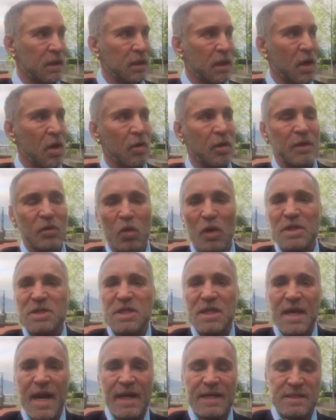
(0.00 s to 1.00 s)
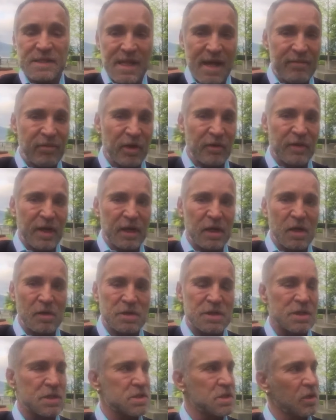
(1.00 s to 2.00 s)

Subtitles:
what's the next level of that coaching?